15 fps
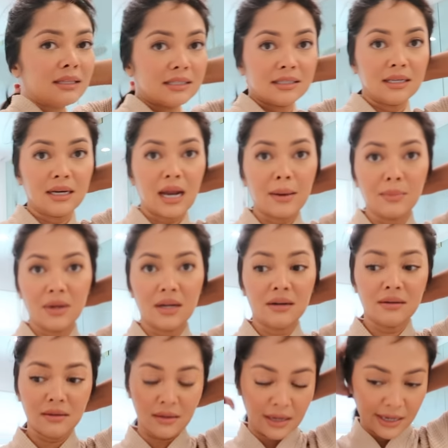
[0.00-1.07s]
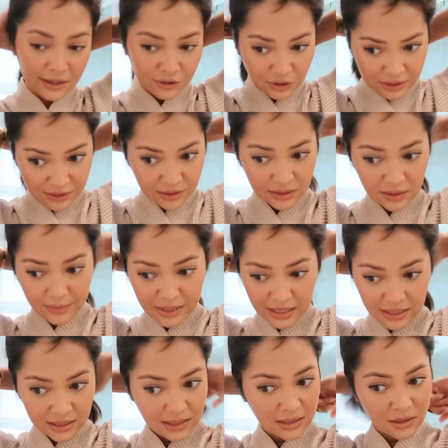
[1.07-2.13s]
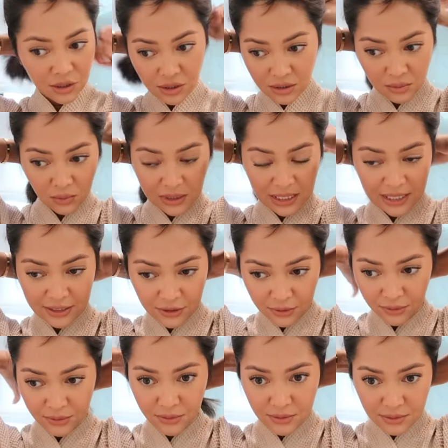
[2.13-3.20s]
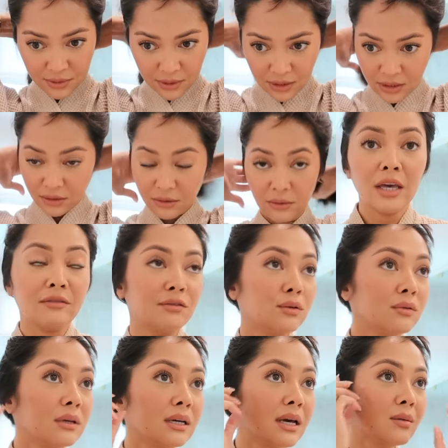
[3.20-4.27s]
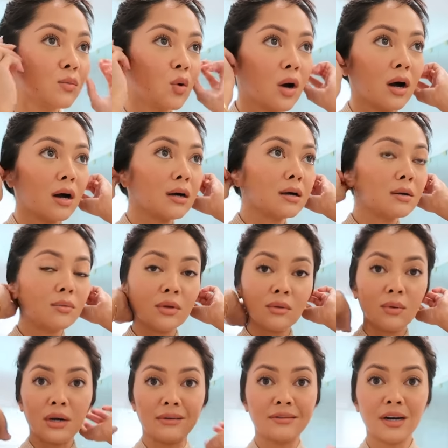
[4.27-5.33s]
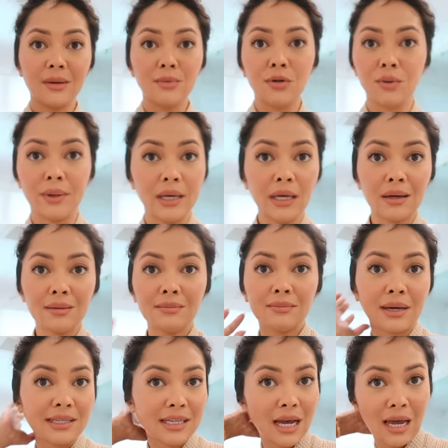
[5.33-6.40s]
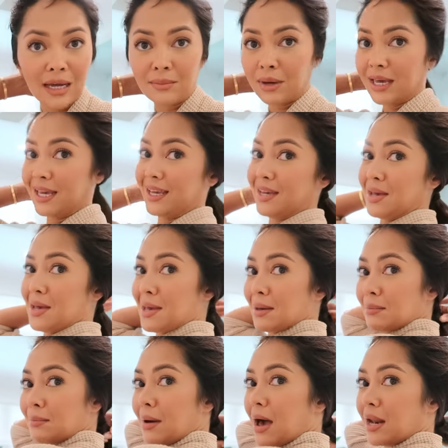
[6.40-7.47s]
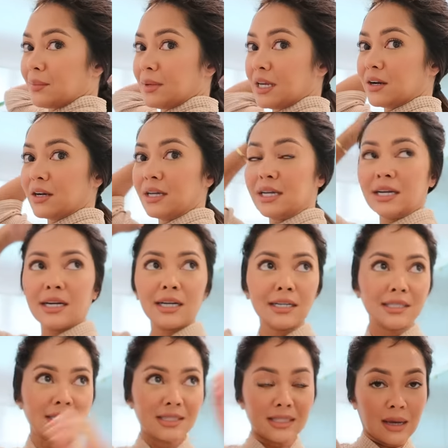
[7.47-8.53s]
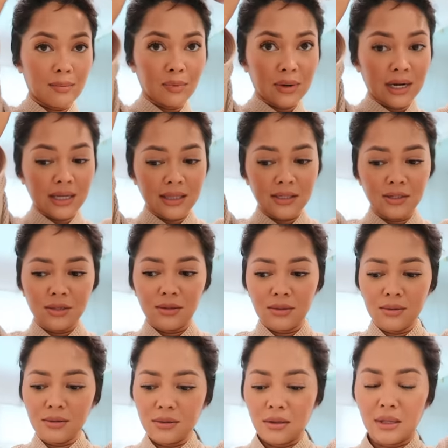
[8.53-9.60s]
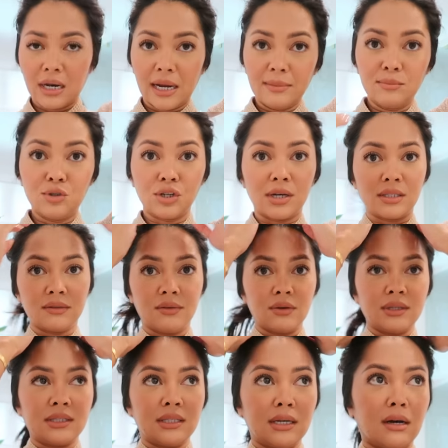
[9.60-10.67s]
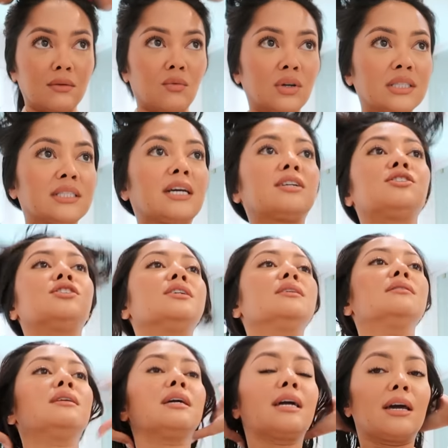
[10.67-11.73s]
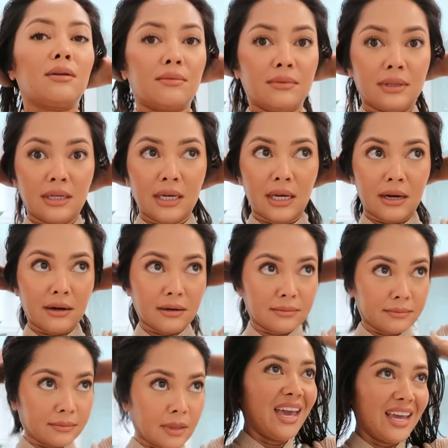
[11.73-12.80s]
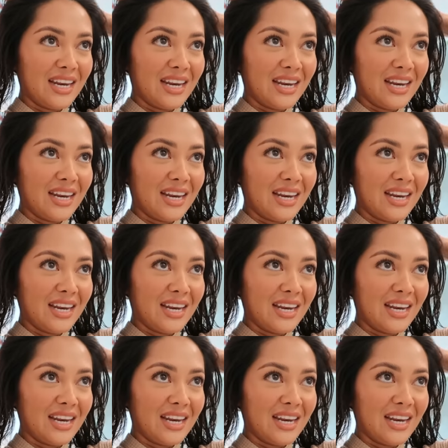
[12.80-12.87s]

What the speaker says: Listen, I'm not a hairdresser, but this is just what I do. So if you think I'm wrong with whatever I'm doing by tying my bottom hair here to separate the two so that I'm just focusing on one section, like I don't really care.